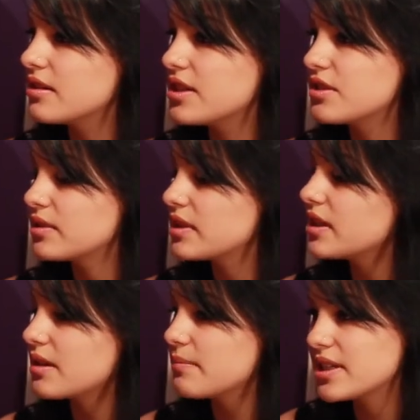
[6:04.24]
It's really a
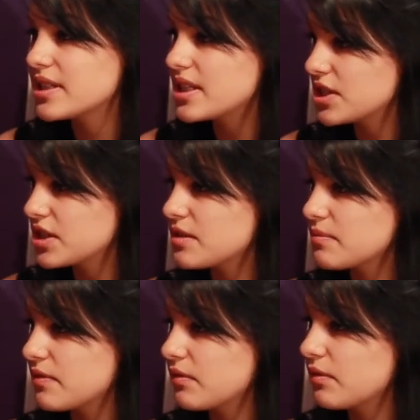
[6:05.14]
lot of meditations
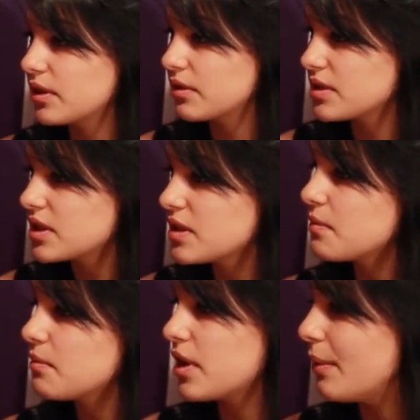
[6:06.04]
before I go to sleep
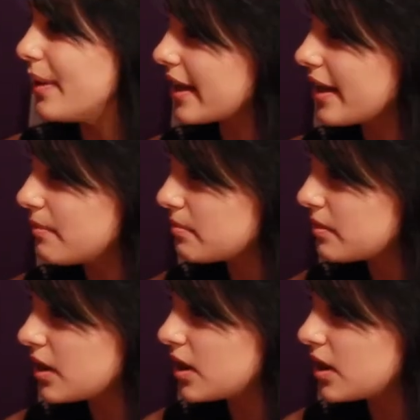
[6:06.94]
and when I wake up.